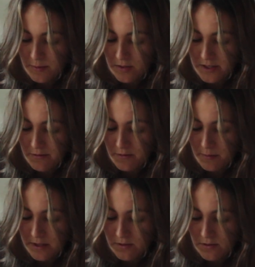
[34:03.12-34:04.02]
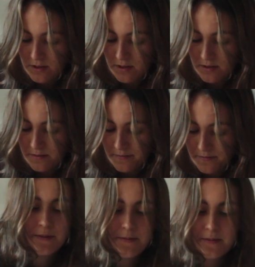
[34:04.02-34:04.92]
more time with my daughter.
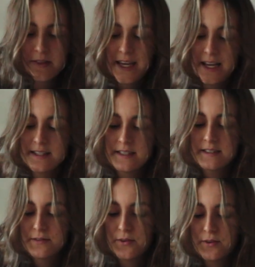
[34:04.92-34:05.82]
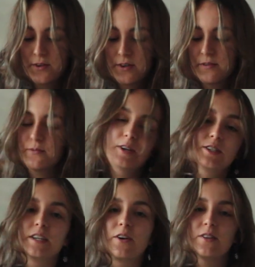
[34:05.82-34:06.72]
Thanks for
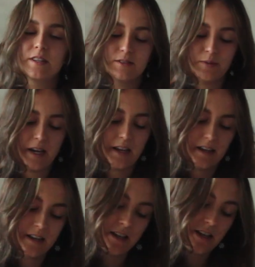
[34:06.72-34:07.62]
watching all this way.